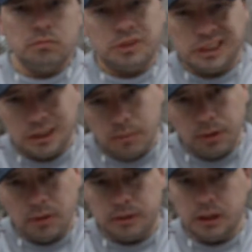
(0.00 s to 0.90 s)

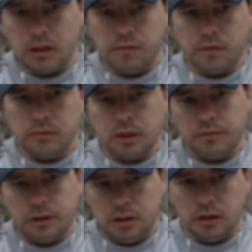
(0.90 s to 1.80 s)
sometimes cell phones. I
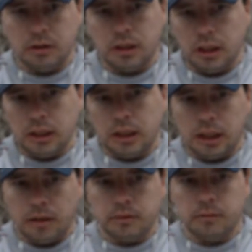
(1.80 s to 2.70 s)

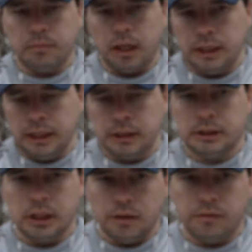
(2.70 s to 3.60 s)
got some idea on
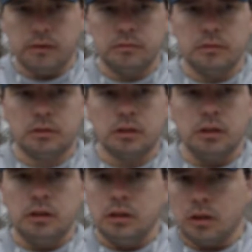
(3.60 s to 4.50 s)
cell phones.
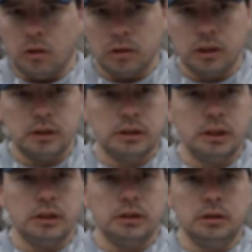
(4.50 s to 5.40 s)

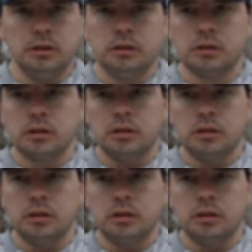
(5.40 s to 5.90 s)
Cordlesses.